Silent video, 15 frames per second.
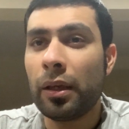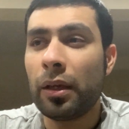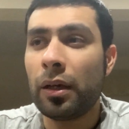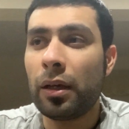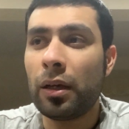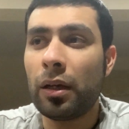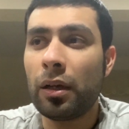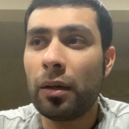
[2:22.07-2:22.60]

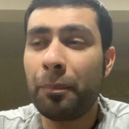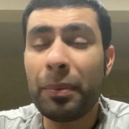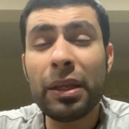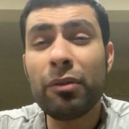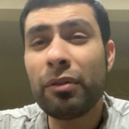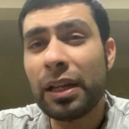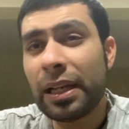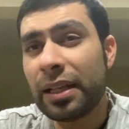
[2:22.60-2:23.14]
Be
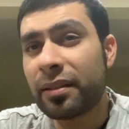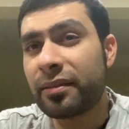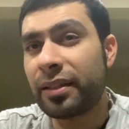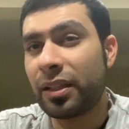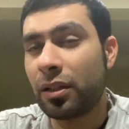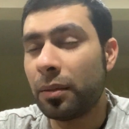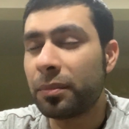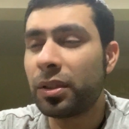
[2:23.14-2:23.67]

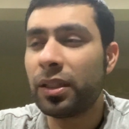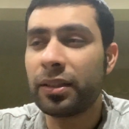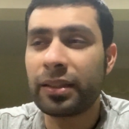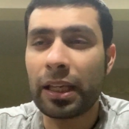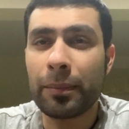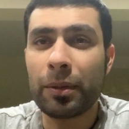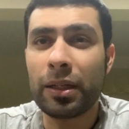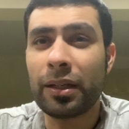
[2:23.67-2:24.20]
realistic, come to the
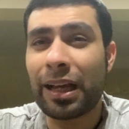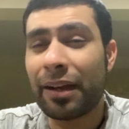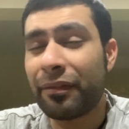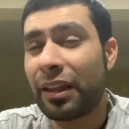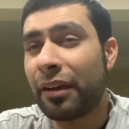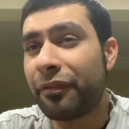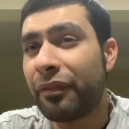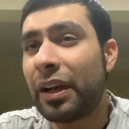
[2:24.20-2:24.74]
table and have
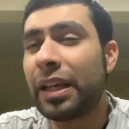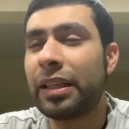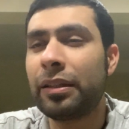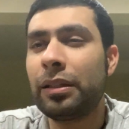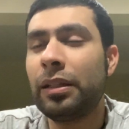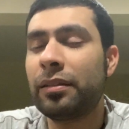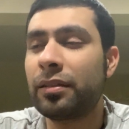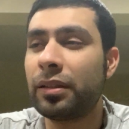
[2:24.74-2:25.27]
that
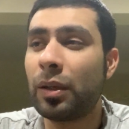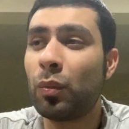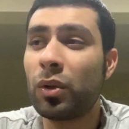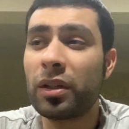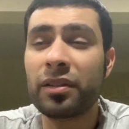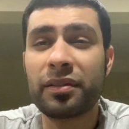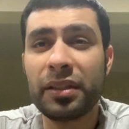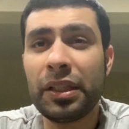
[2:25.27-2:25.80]
fight. Listen, I
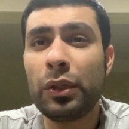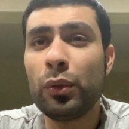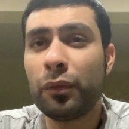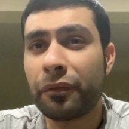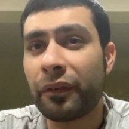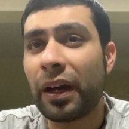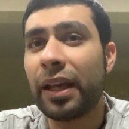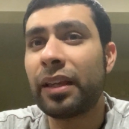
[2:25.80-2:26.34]
want to see you
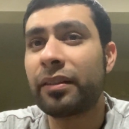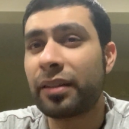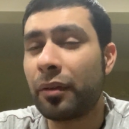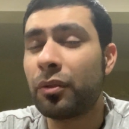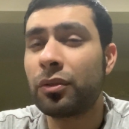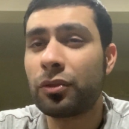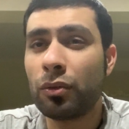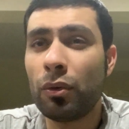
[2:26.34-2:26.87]
fight
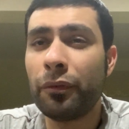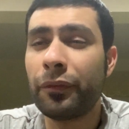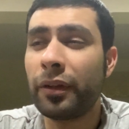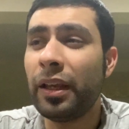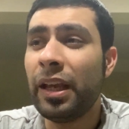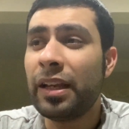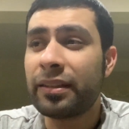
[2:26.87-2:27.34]
Terence Crawford.